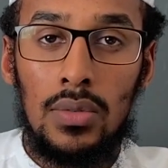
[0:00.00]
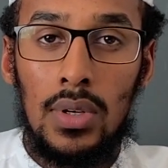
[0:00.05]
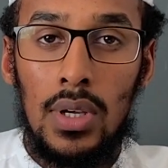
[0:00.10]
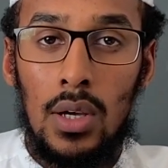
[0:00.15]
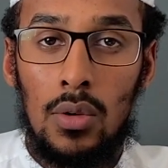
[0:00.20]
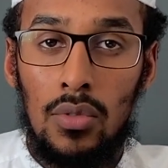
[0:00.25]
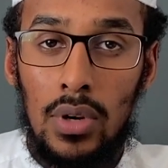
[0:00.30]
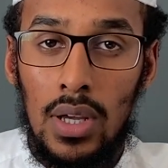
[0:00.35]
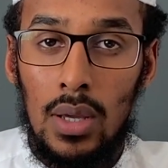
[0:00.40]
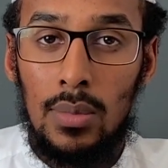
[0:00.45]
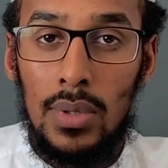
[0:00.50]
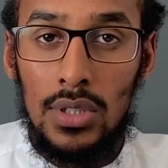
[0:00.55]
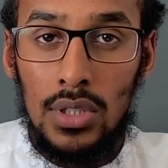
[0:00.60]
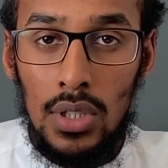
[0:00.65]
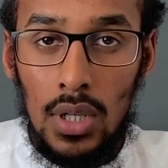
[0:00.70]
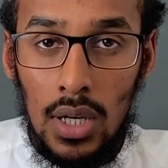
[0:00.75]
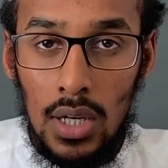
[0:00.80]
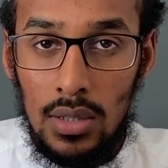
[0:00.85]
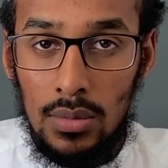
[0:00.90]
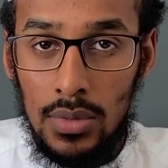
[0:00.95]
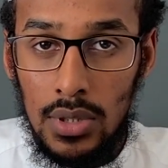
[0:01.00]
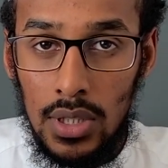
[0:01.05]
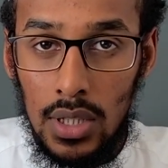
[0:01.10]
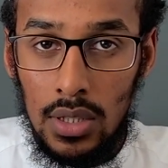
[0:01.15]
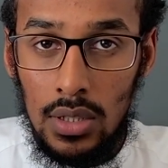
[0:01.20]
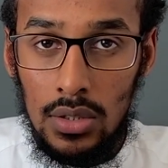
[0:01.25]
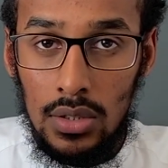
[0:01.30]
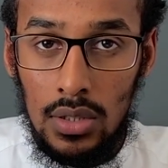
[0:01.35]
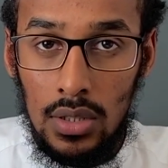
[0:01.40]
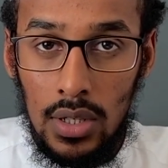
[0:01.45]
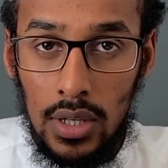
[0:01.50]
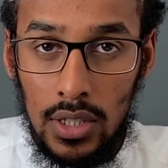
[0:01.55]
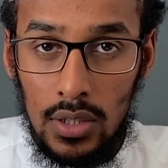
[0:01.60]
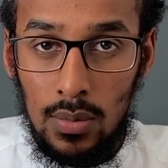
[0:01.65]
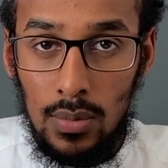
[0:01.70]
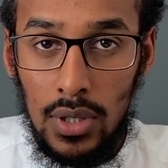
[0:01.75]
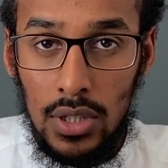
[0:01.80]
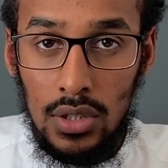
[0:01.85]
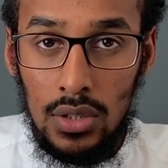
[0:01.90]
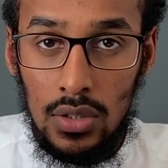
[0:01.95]
I would recommend Shaykh Khalid al-Mashaykh's
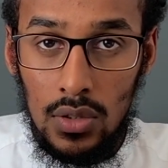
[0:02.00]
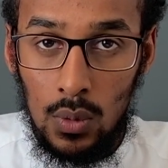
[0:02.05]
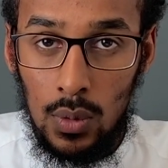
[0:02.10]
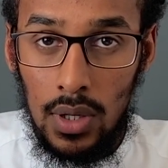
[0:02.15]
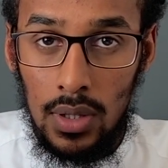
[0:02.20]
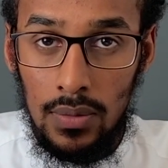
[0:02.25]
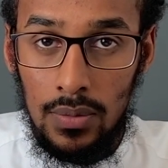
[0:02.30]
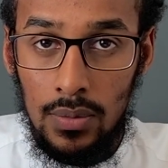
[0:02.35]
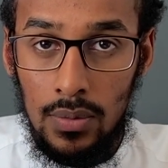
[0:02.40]
explanation as well.